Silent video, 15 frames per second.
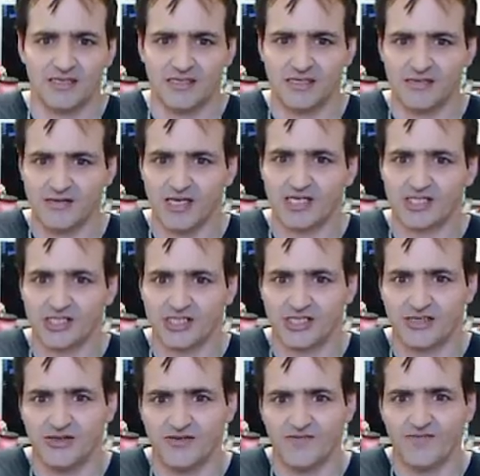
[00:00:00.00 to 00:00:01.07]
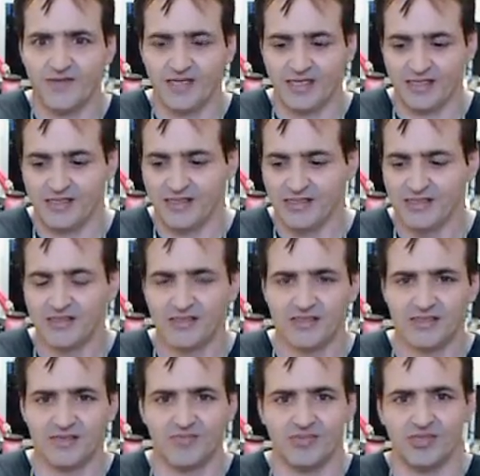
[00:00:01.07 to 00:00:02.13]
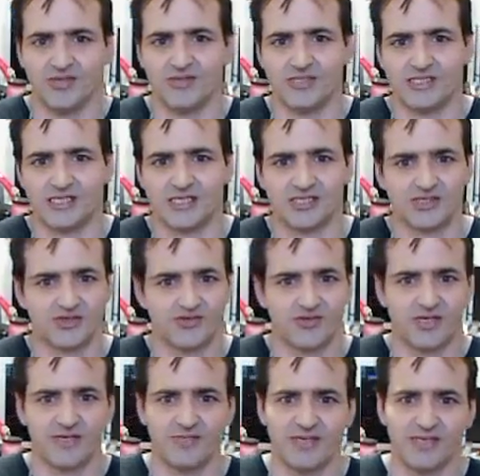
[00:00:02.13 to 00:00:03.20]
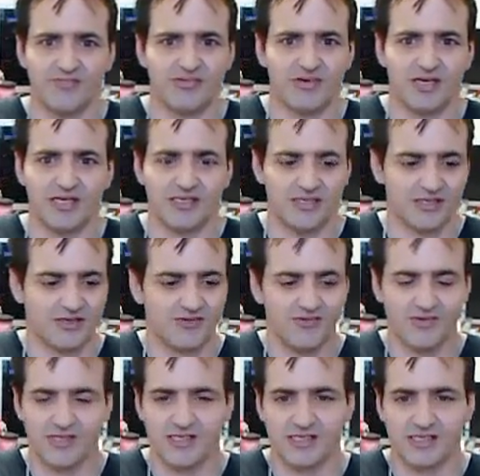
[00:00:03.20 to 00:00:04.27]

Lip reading: They're actually UV. The blue is extremely bright. The green is